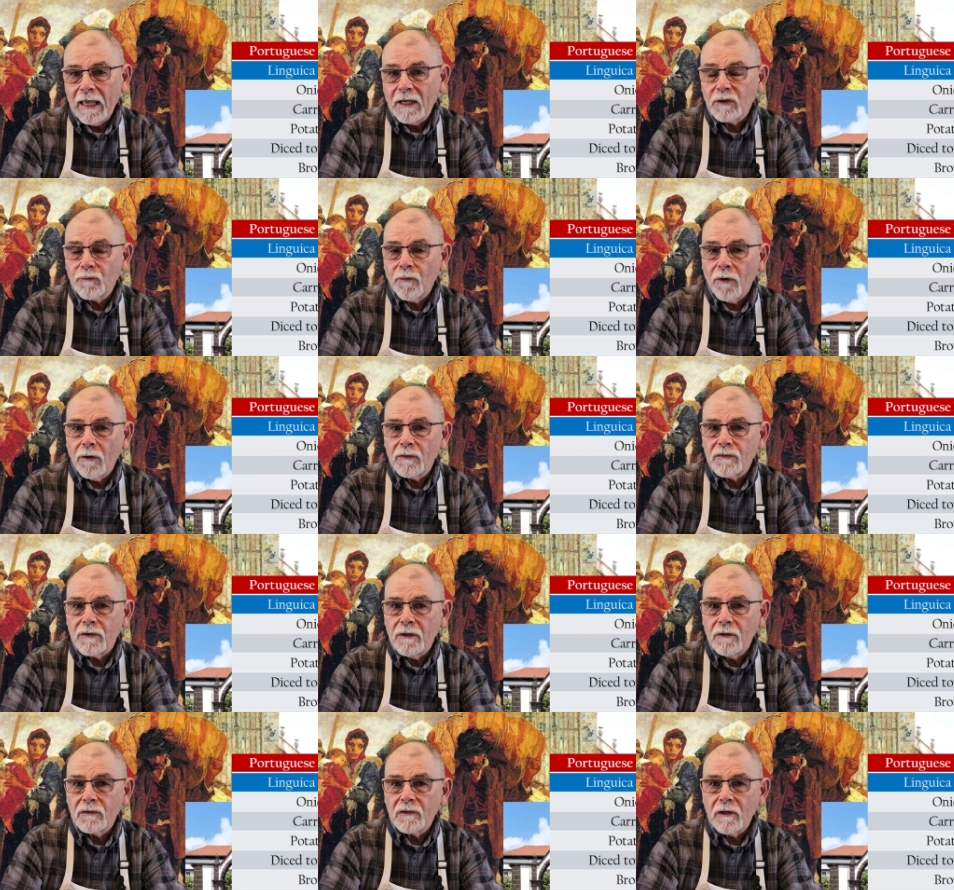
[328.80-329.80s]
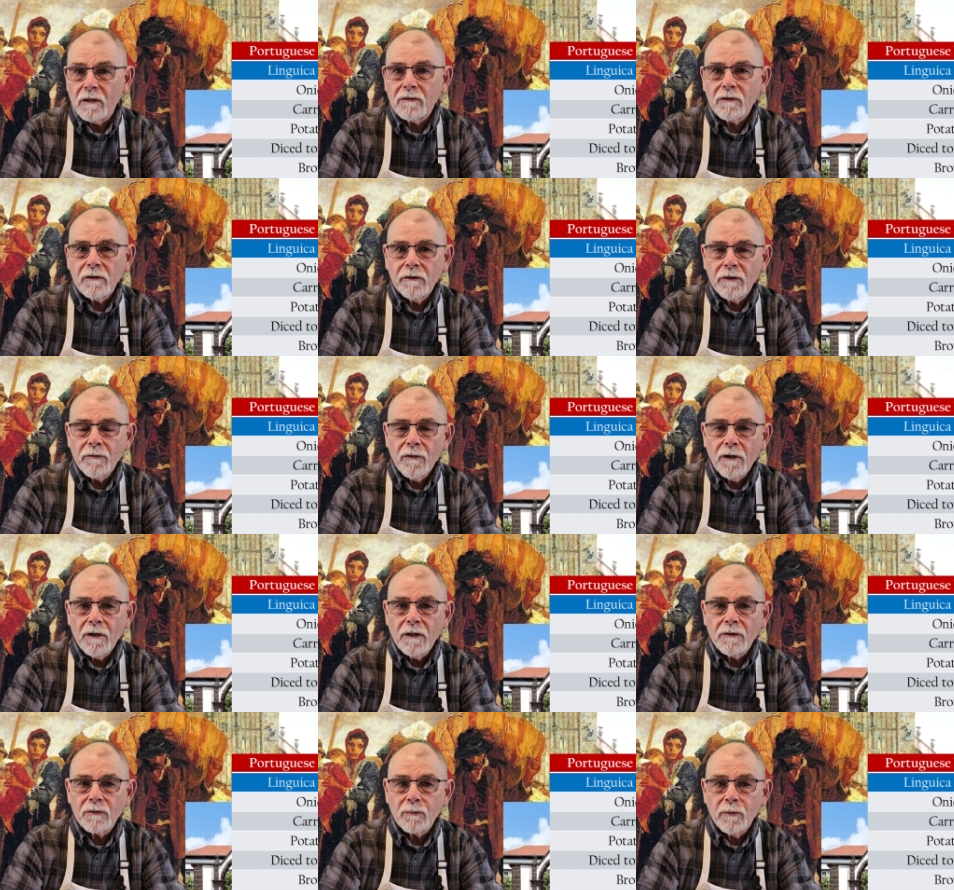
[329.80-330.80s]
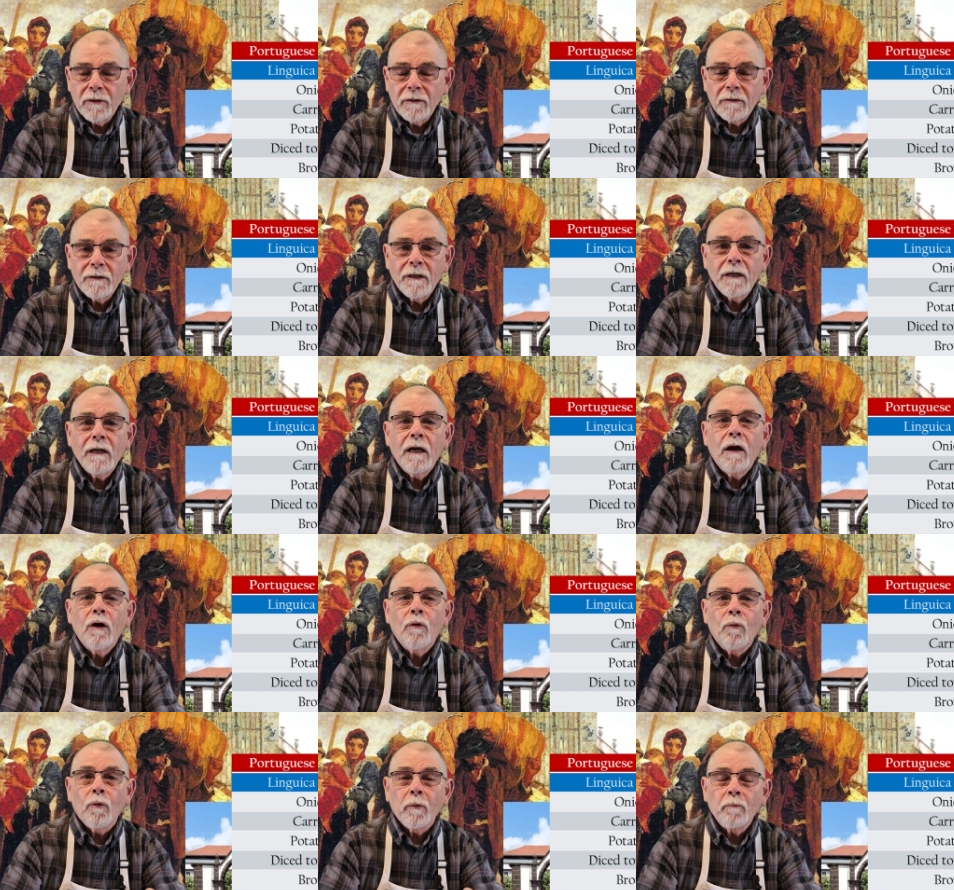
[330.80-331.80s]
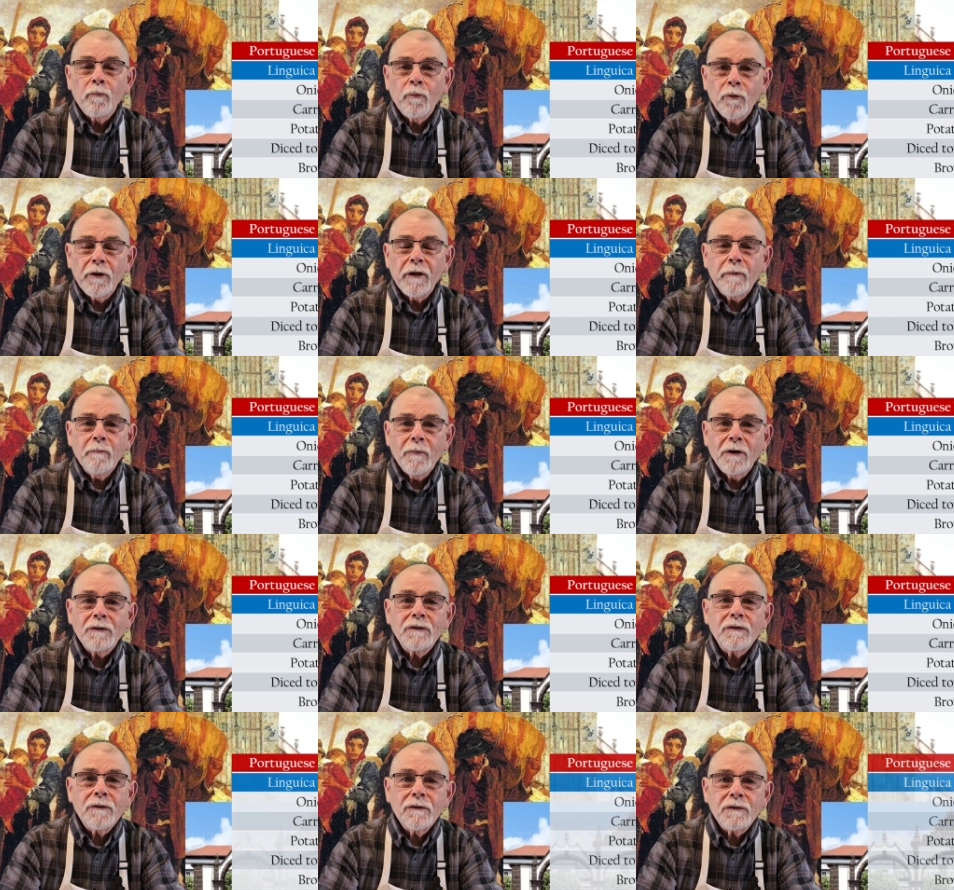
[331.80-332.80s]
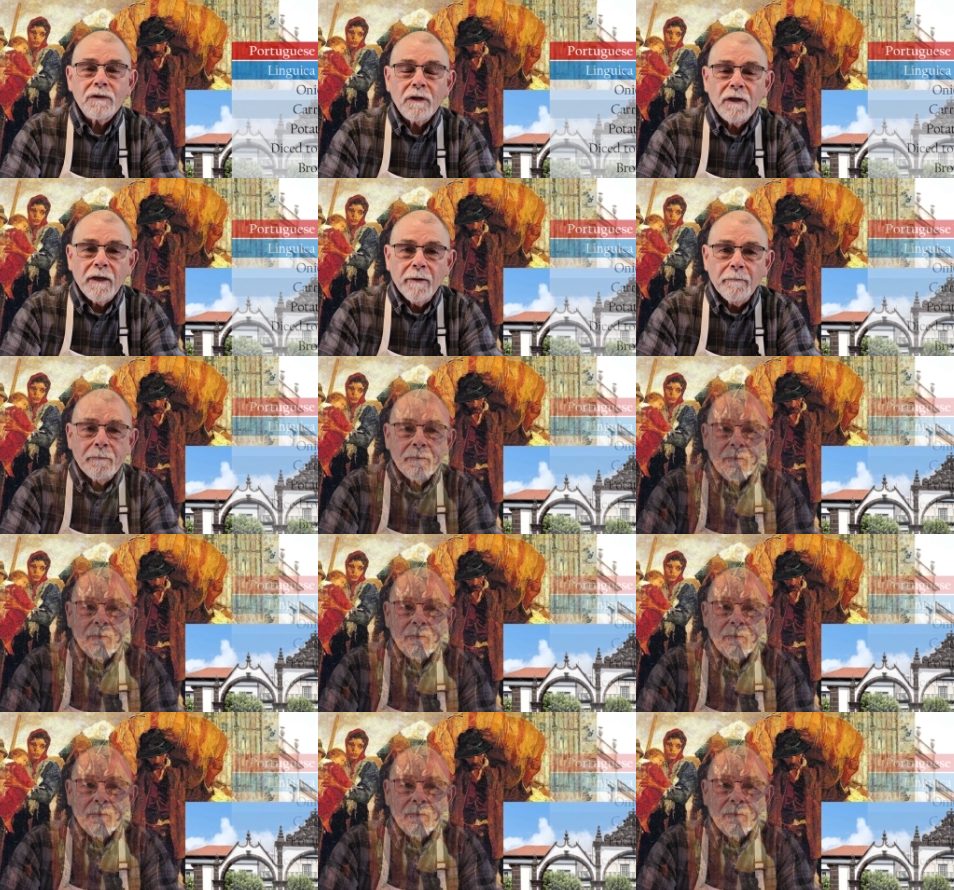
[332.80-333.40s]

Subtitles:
as far as the essential ingredients went, were pretty much the same.